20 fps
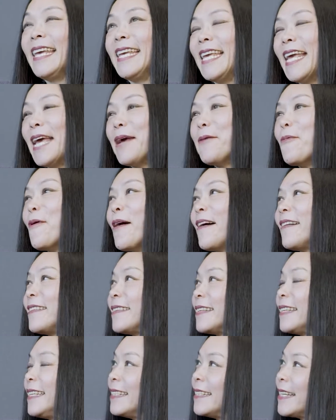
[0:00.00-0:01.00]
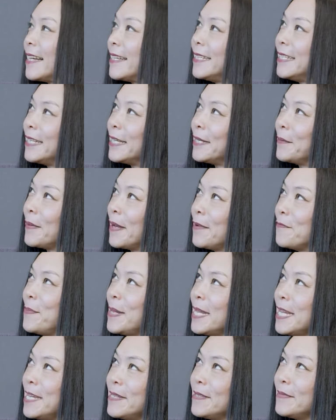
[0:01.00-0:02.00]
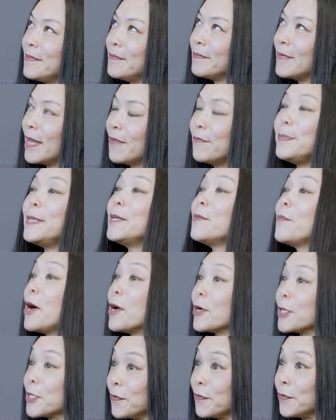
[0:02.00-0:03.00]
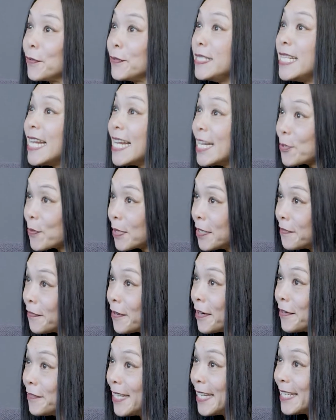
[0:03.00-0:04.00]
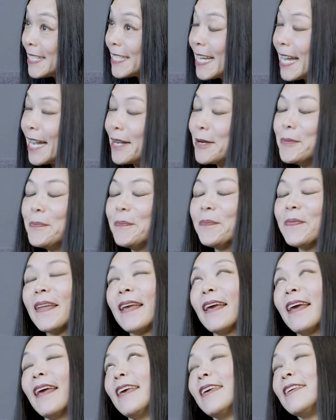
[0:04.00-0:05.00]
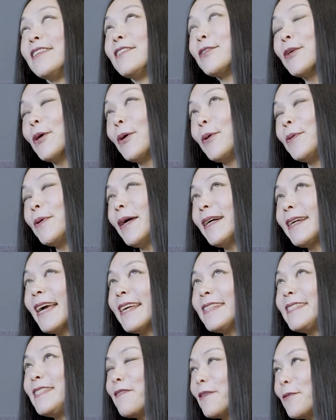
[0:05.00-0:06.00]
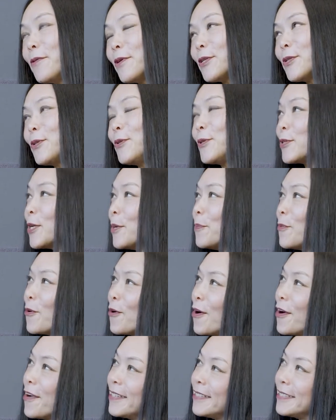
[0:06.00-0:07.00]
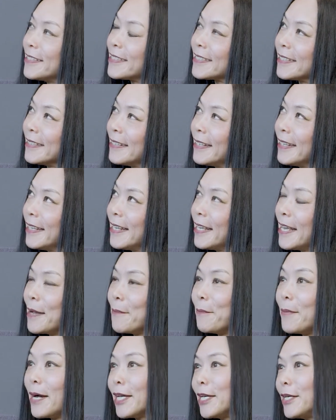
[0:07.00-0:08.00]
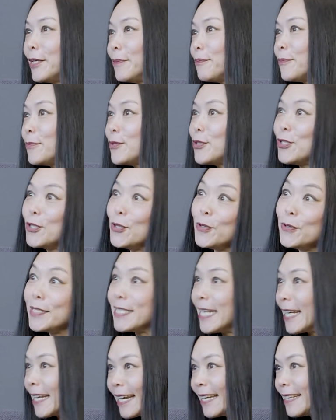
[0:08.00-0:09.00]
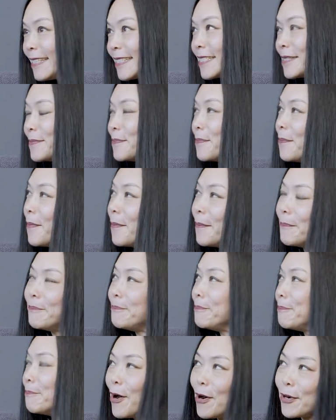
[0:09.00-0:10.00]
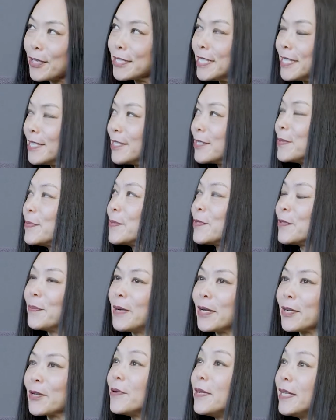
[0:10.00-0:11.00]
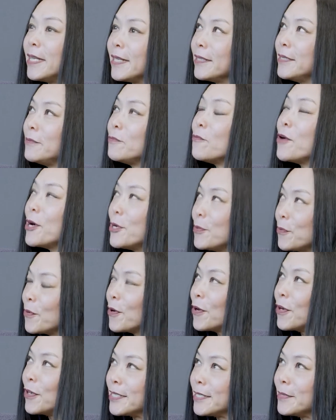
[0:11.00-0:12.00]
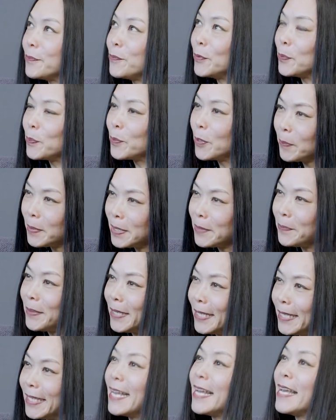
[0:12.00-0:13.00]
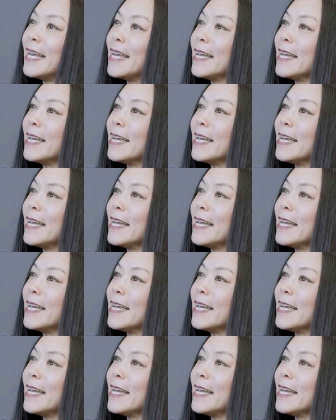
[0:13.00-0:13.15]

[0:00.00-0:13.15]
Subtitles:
Yeah, well, Ian, I've been a marketer for nearly 25 years now. Mm-hmm. So I guess if I was to summarize my 2 decades in marketing in terms of my career in one word, it would probably be